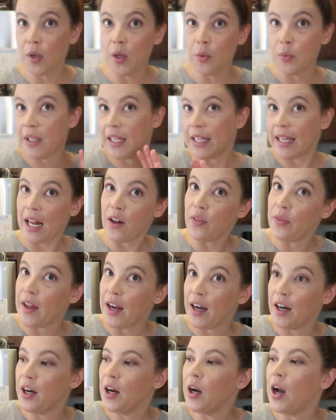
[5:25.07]
We will get
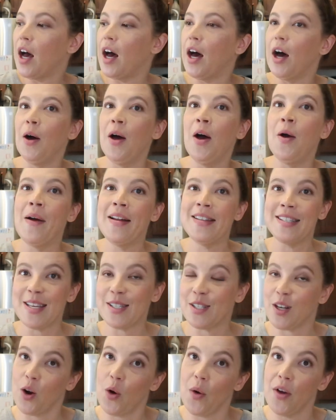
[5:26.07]
there once I start